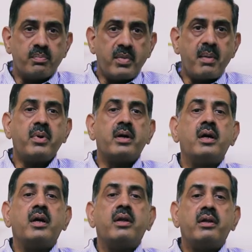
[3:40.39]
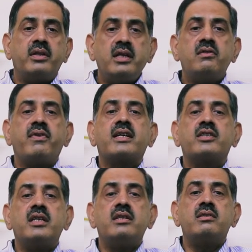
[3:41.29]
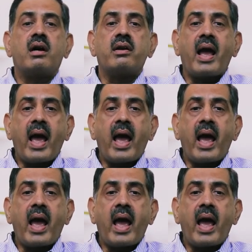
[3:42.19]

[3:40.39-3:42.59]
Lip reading: remember, these vaccines are